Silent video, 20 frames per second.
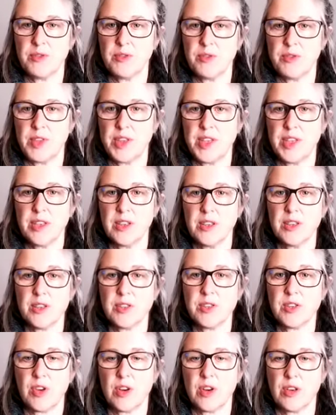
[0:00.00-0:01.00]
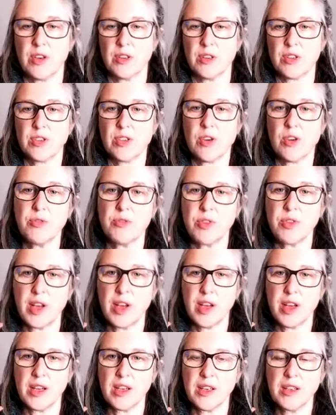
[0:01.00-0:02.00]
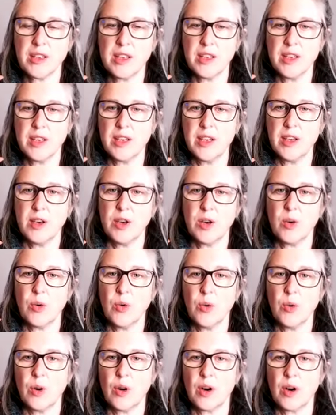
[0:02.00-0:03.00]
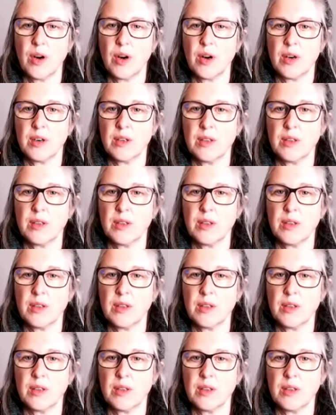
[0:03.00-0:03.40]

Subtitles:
heels on your sofa or